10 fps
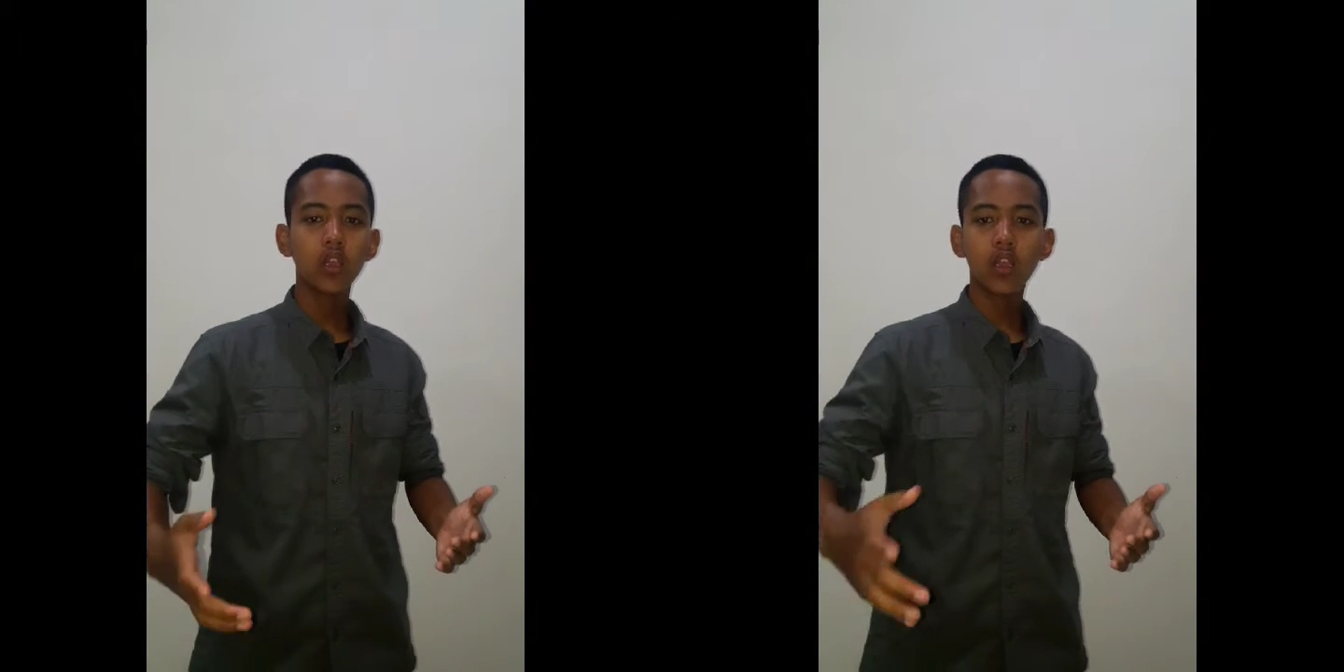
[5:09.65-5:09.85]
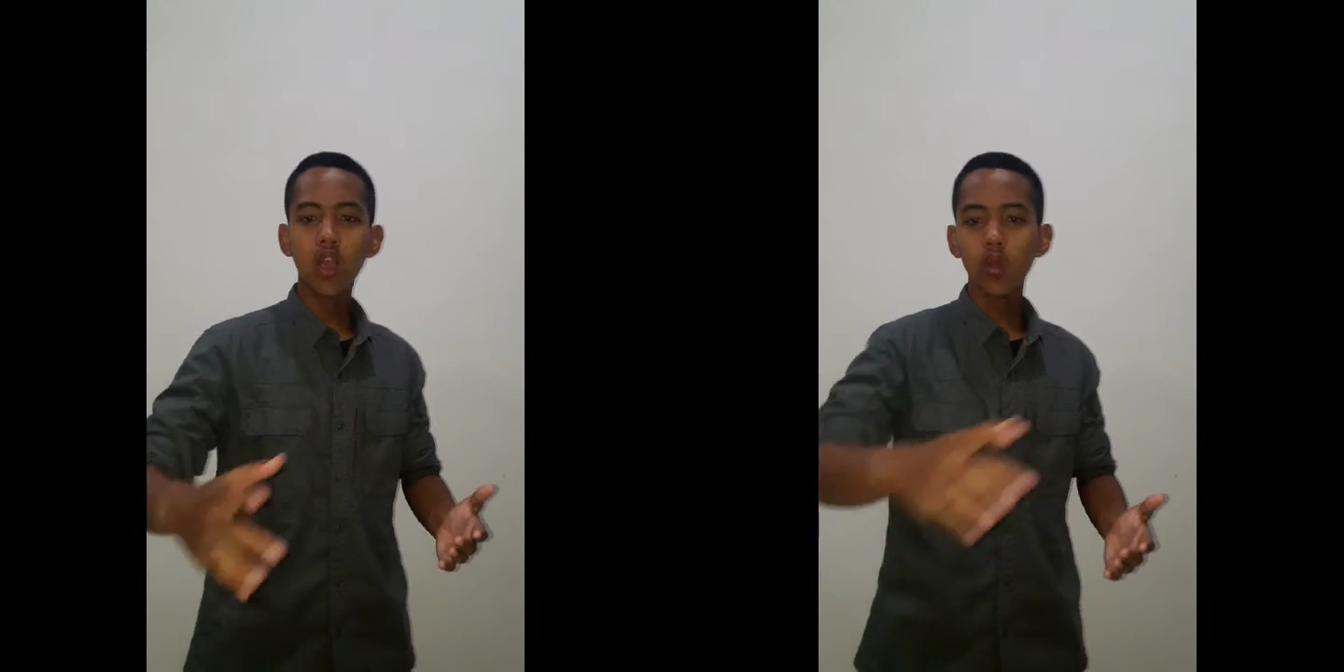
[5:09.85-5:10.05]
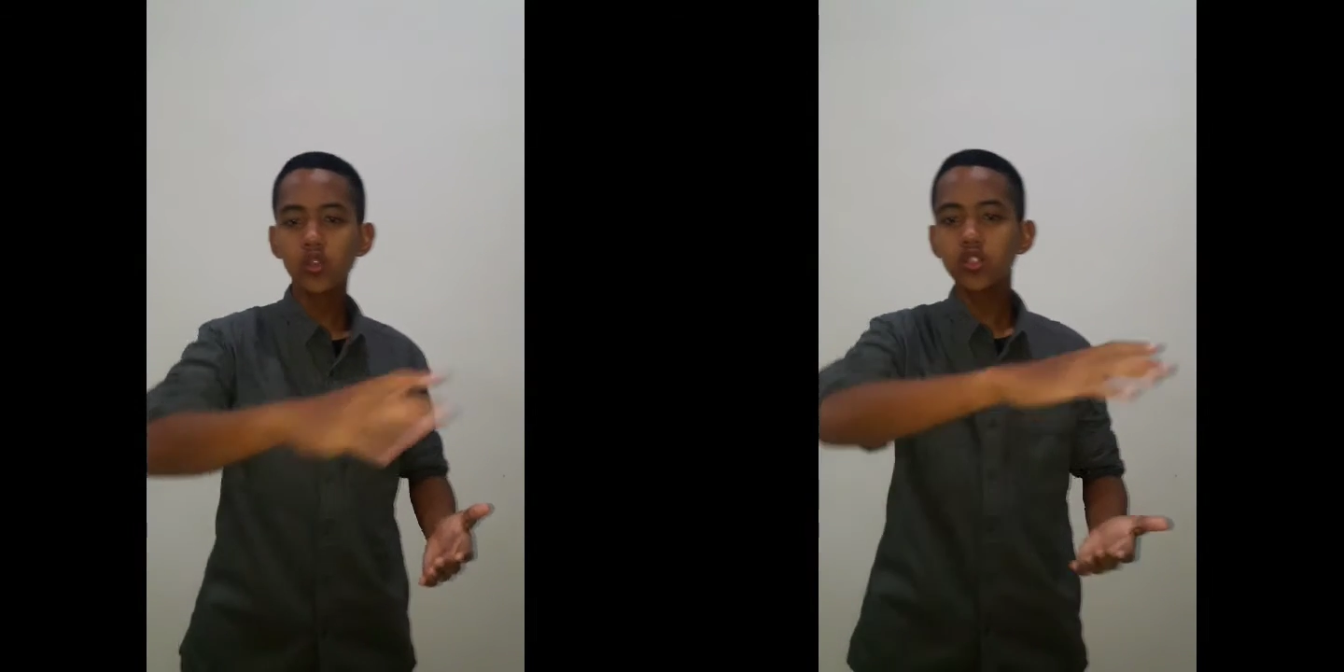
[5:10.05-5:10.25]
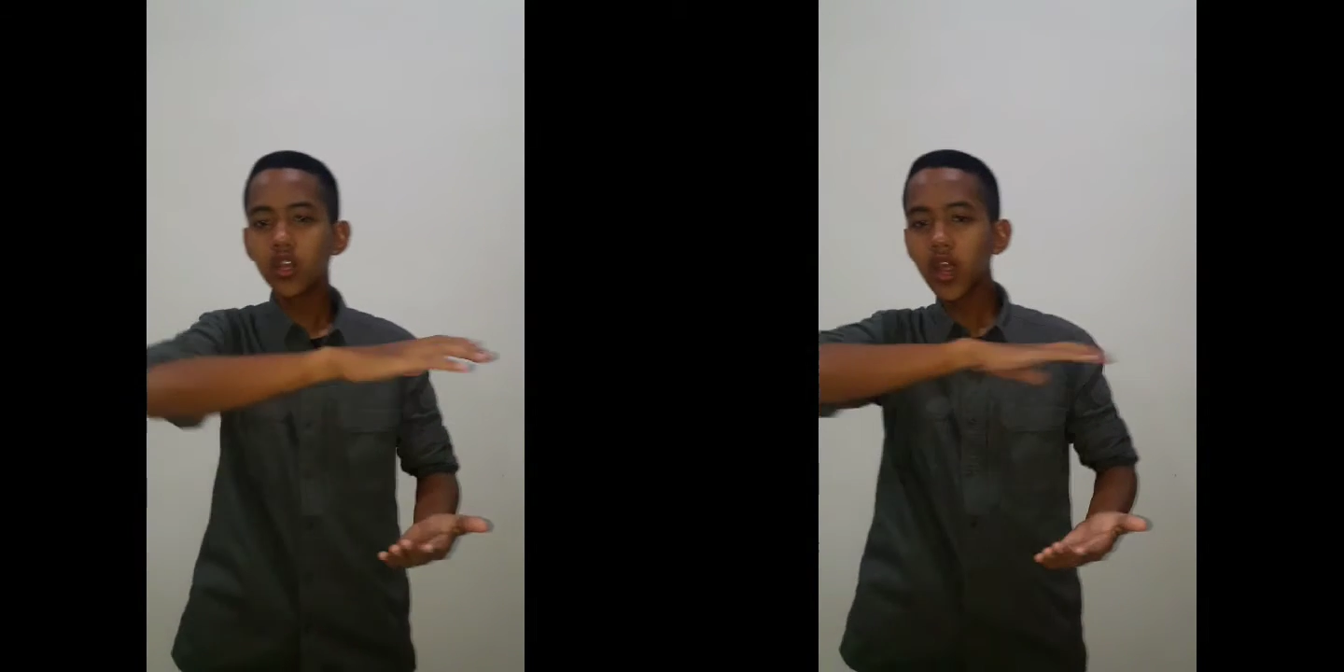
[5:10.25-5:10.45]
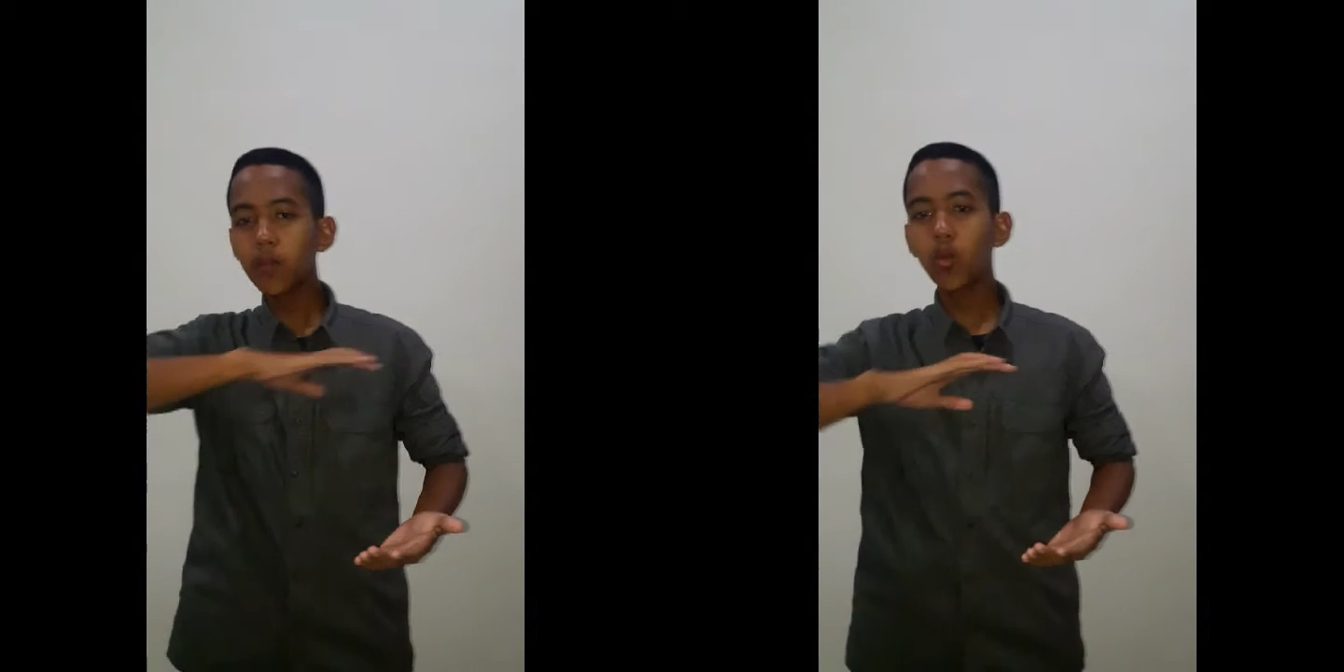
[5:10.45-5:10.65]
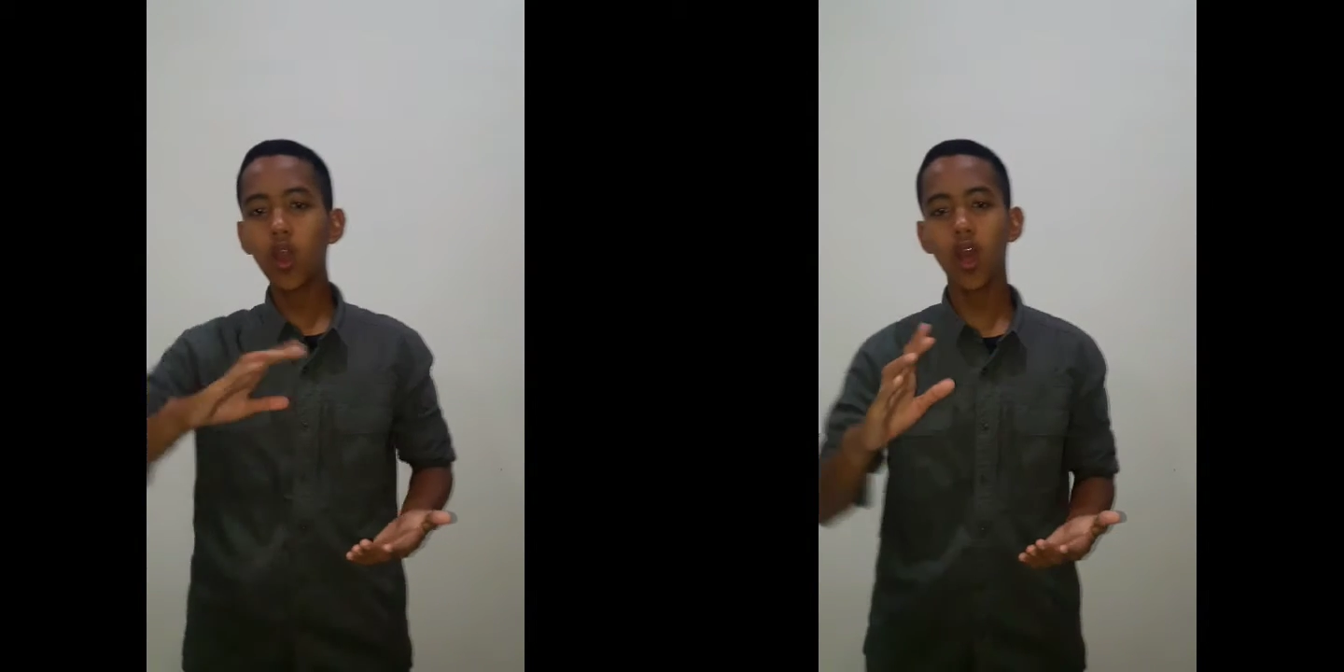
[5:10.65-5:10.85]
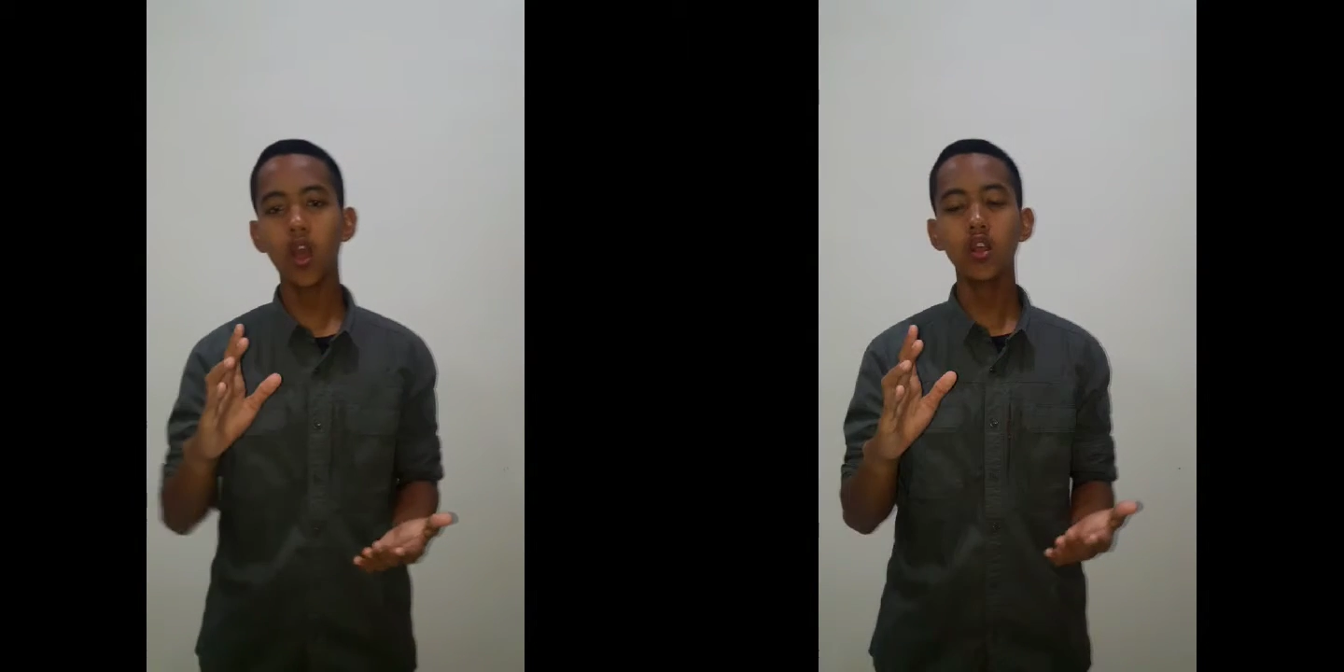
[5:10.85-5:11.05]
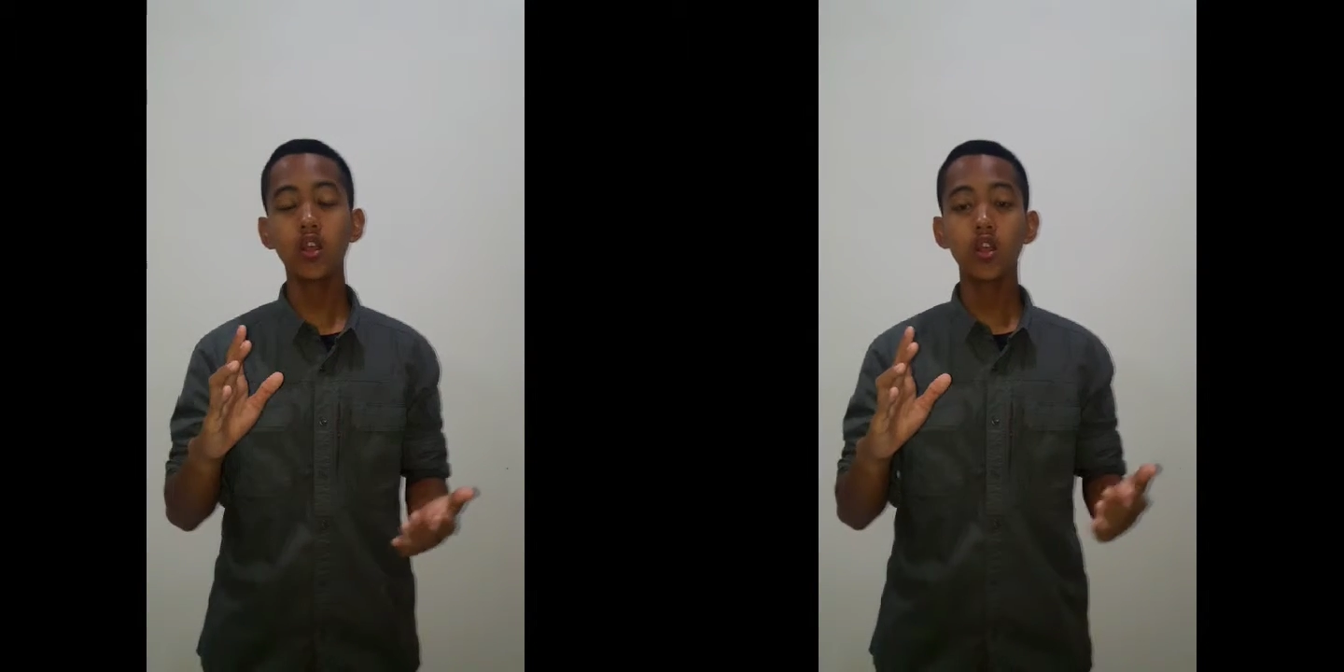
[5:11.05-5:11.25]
cause the nebula